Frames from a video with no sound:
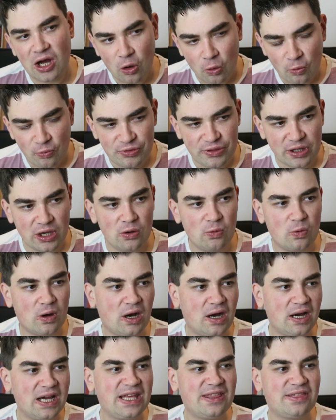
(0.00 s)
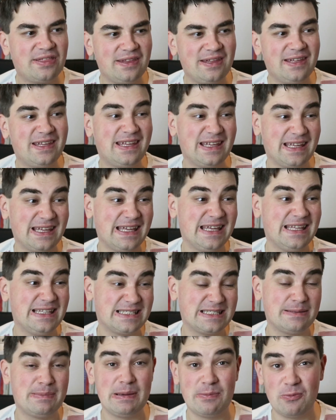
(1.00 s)
Although I think
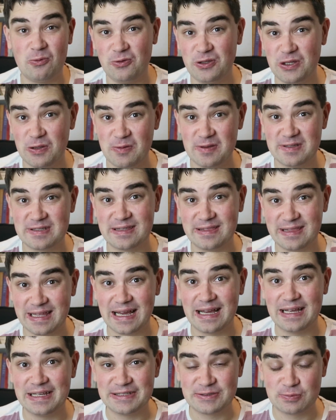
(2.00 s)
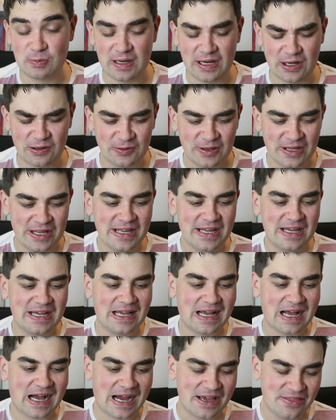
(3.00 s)
it's a bit more nuanced than that as well.
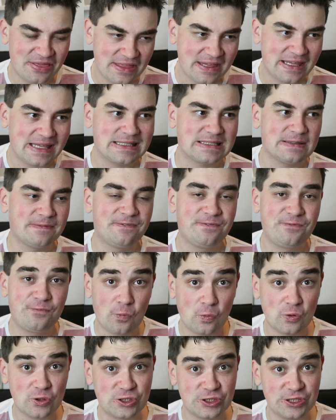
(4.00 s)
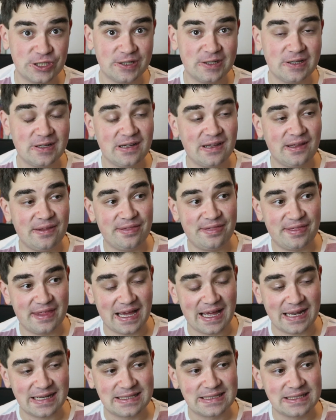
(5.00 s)
I think it's unfortunate
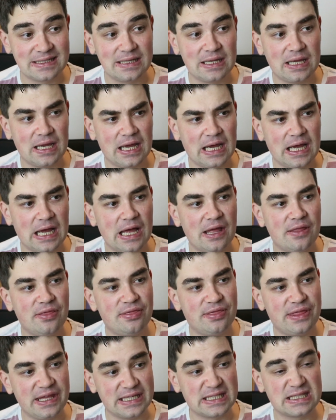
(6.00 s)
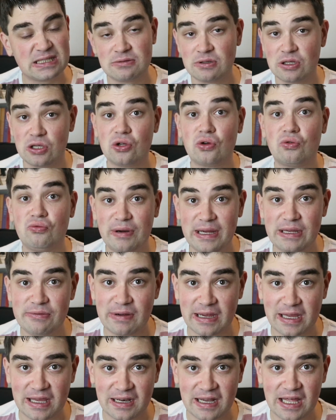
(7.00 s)
that this
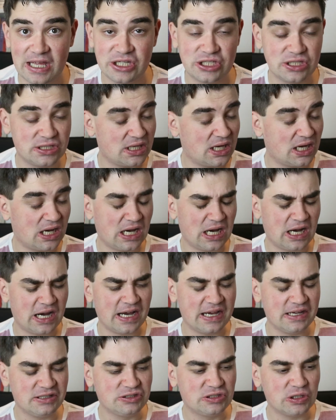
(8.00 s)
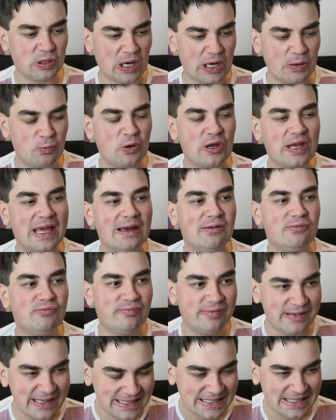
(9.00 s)
great regulation, I wouldn't get
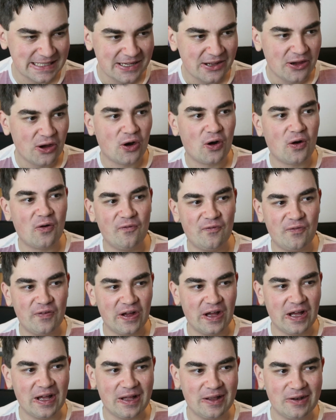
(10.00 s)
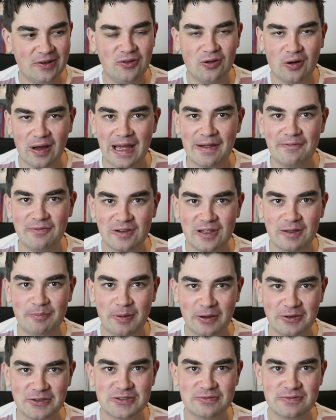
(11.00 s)
rid of not having
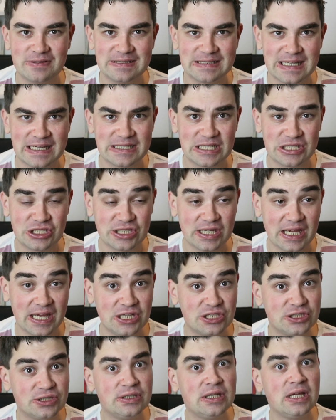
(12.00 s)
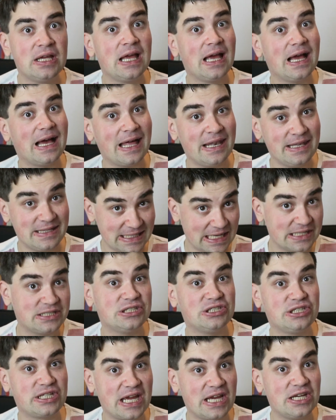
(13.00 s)
compulsory sex education, and
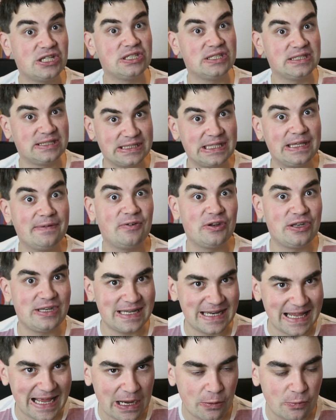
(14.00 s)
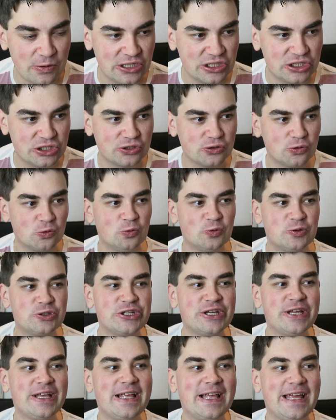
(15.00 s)
sex education is delivered now in
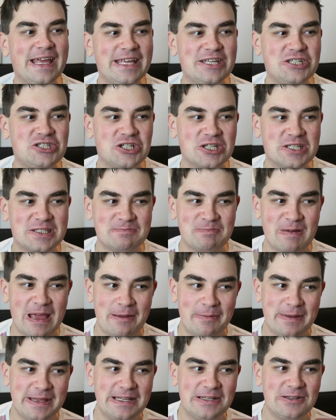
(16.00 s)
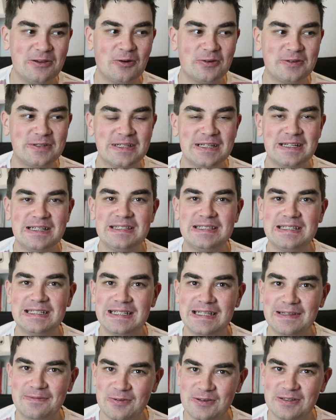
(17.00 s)
schools. It's just maybe not
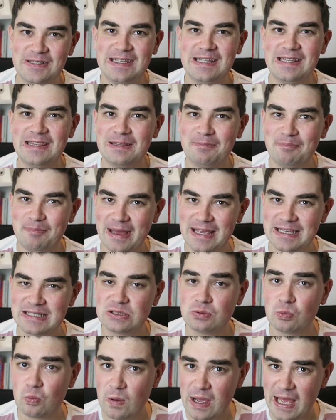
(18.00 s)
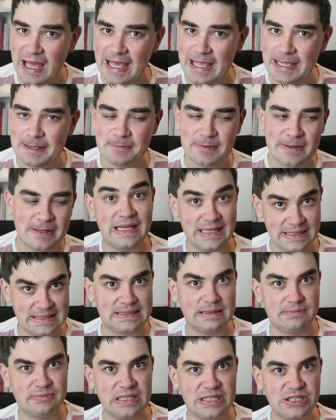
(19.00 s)
delivered in the best way in
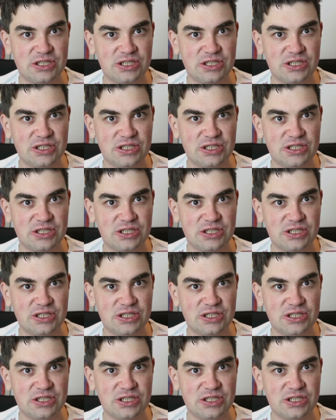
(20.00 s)
some